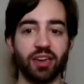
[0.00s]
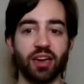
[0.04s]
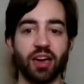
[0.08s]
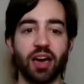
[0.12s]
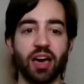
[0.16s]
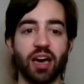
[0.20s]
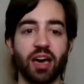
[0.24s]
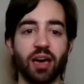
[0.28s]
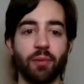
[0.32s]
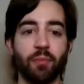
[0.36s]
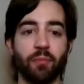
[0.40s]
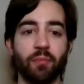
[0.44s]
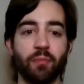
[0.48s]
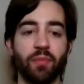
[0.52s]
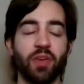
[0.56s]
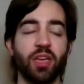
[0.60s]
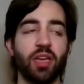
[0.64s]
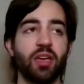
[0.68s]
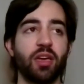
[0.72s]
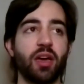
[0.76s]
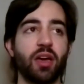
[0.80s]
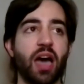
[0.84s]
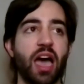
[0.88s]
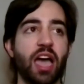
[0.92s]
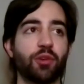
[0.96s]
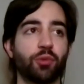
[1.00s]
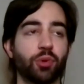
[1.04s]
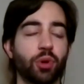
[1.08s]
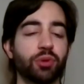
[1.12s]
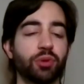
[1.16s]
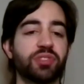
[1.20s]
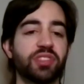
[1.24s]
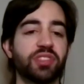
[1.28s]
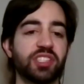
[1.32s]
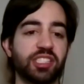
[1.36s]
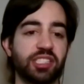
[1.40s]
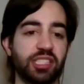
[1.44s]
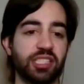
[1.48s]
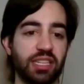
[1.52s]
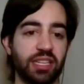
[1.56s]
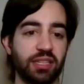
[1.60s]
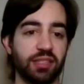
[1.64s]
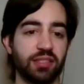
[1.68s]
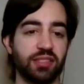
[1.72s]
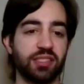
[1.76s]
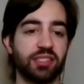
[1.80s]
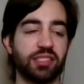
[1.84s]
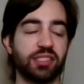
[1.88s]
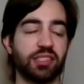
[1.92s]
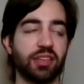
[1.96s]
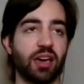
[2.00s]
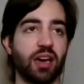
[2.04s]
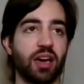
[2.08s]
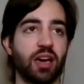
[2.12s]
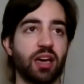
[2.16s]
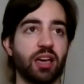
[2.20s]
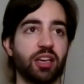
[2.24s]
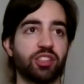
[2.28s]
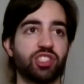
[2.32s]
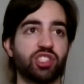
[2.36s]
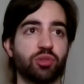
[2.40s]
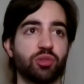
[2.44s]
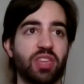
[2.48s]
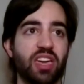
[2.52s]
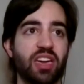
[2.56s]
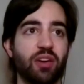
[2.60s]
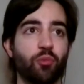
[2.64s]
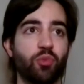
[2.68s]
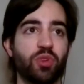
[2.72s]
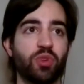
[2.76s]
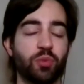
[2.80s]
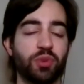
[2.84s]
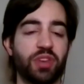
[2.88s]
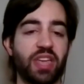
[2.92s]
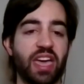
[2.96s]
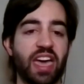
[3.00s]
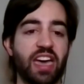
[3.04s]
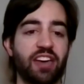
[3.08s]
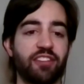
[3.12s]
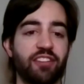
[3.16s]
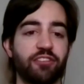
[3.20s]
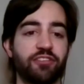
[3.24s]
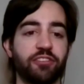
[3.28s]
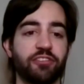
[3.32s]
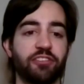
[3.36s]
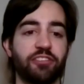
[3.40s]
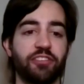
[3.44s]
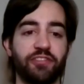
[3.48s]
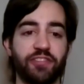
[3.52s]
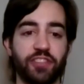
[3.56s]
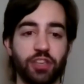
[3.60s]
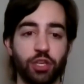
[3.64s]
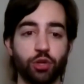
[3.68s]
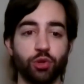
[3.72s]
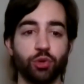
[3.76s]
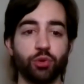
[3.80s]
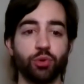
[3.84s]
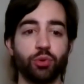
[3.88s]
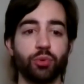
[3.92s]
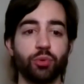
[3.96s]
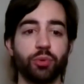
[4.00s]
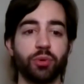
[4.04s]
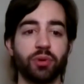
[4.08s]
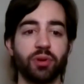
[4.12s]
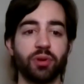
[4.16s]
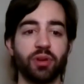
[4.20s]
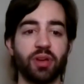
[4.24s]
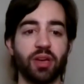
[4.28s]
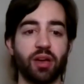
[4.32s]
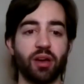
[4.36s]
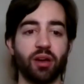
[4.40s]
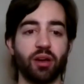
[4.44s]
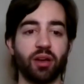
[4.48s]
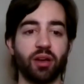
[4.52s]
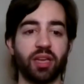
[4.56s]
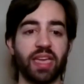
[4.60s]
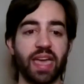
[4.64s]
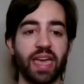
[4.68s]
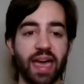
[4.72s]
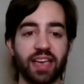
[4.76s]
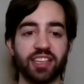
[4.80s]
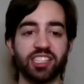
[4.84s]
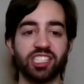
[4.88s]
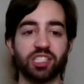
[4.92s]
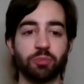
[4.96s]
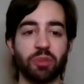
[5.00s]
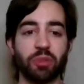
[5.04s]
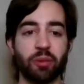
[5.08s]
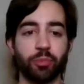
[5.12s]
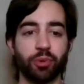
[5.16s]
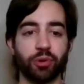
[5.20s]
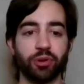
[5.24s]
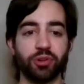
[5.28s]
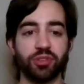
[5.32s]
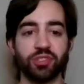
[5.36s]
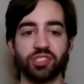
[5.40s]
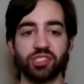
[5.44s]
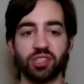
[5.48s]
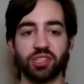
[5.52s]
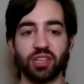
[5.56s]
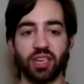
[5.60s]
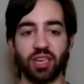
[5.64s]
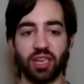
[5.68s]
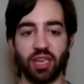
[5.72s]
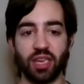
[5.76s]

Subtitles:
I wrote the scenes so that we would have few cast members